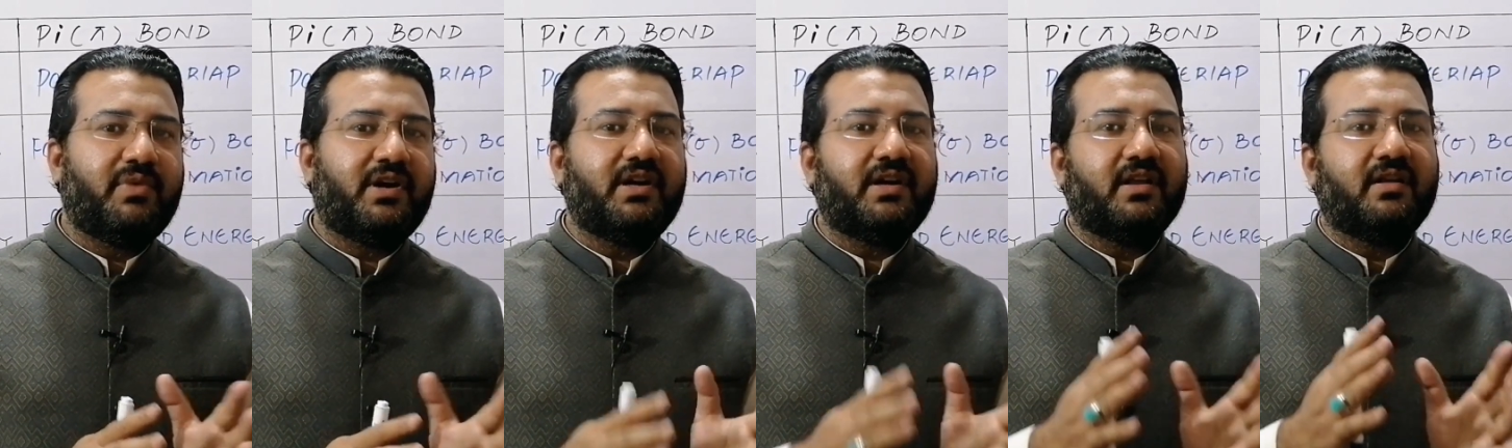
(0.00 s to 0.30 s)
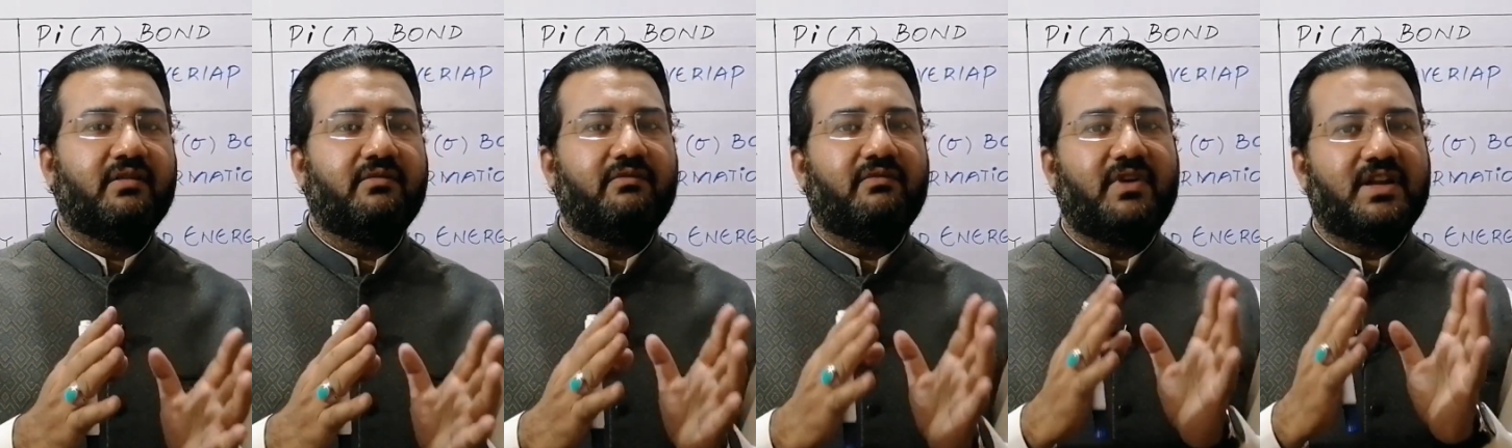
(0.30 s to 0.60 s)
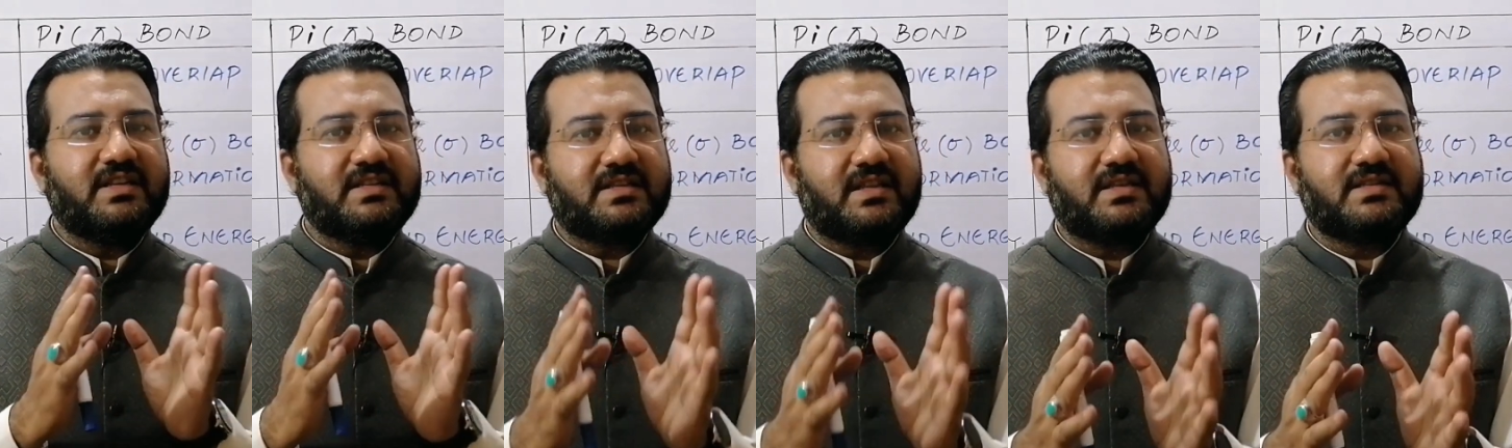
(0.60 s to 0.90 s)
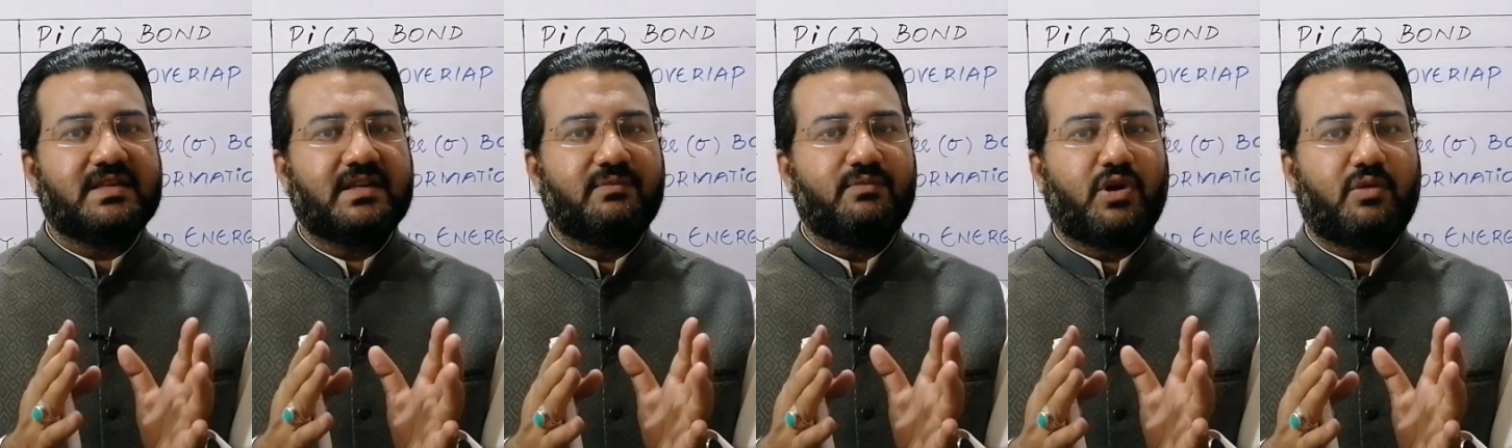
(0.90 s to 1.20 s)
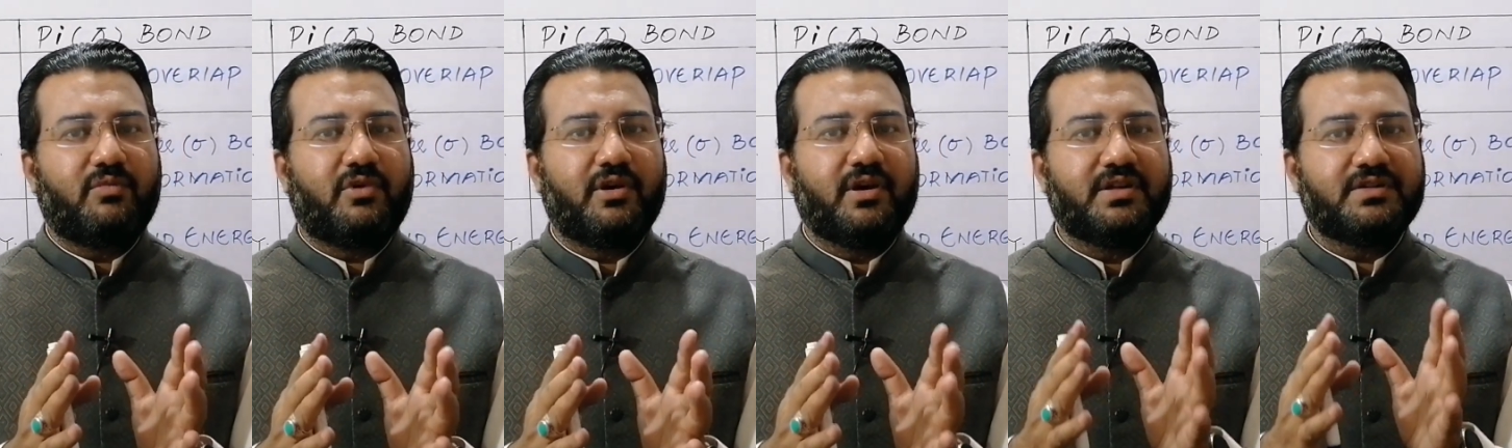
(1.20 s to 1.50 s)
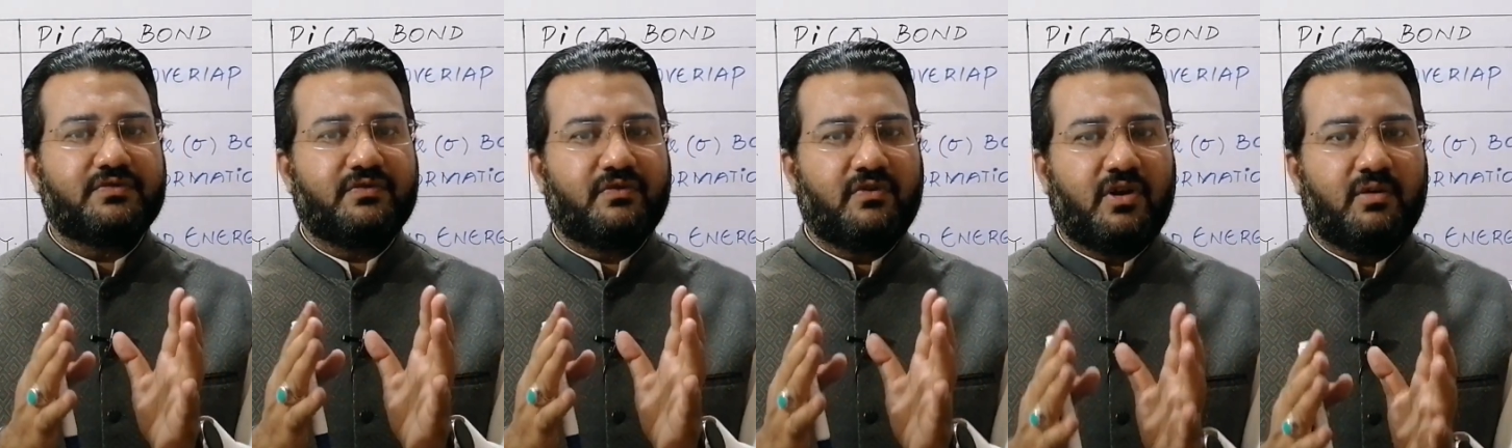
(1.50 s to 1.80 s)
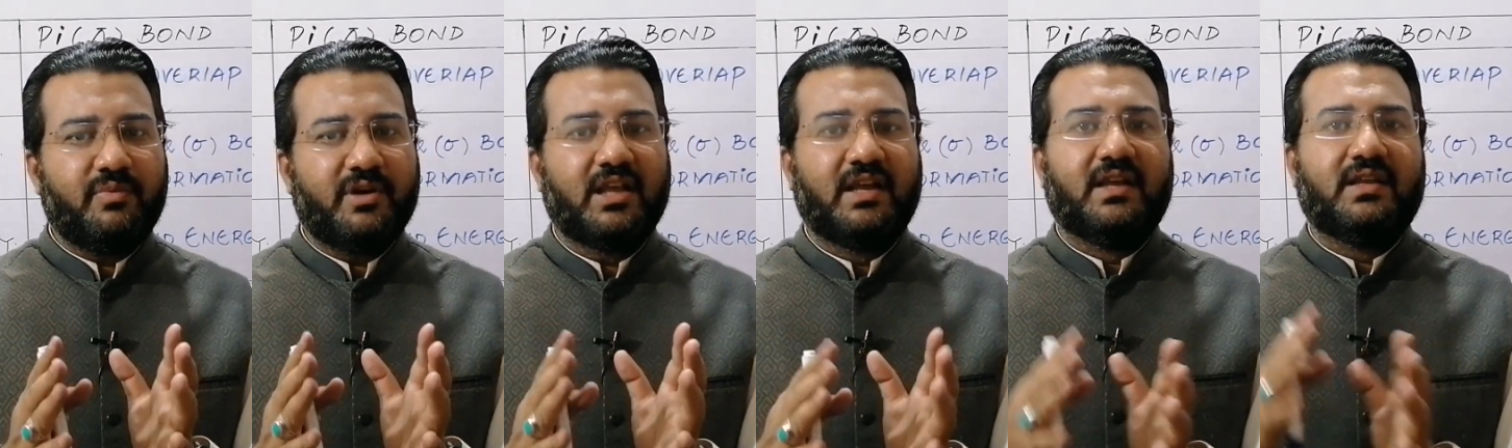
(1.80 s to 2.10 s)
but once the sigma bond is
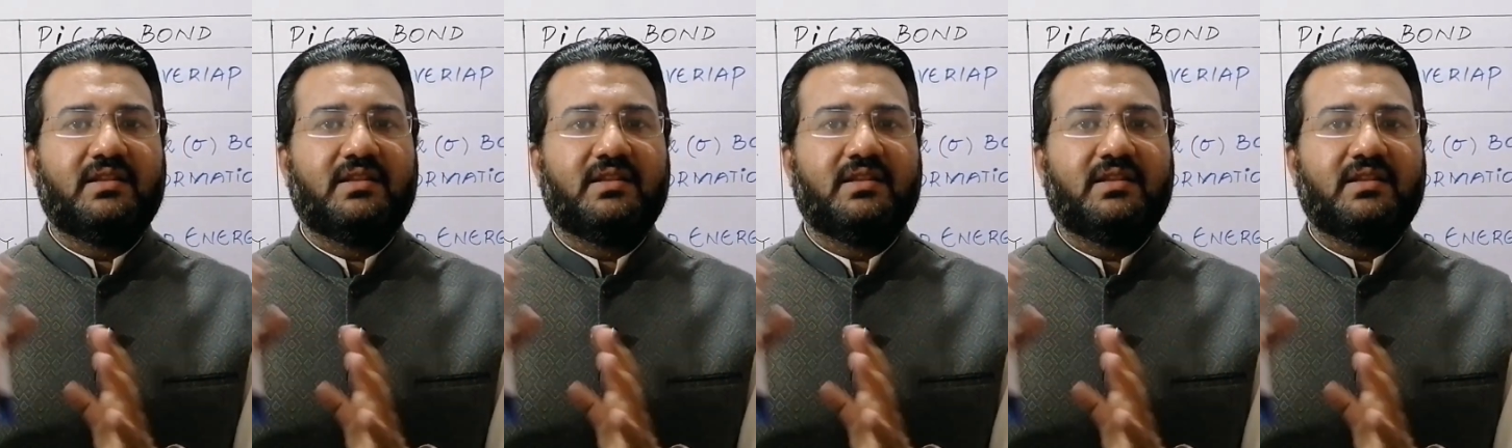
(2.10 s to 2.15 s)
formed,